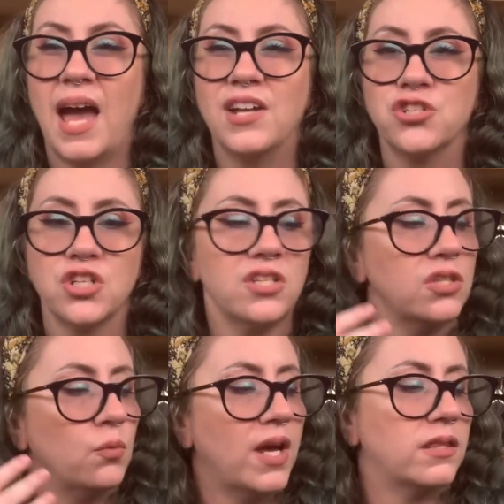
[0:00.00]
and just
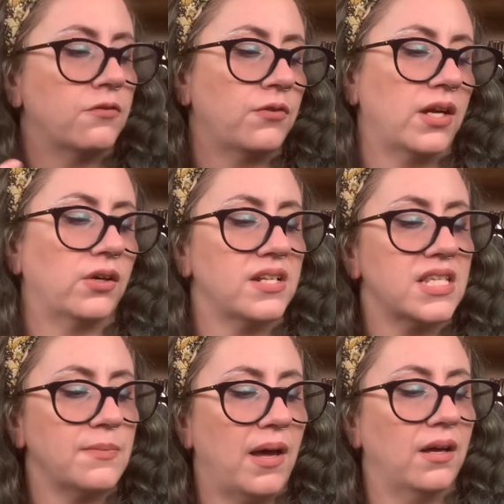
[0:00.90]
the way the fragrance
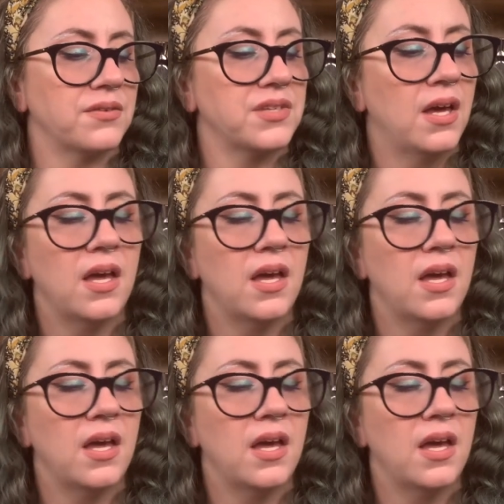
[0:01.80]
smells.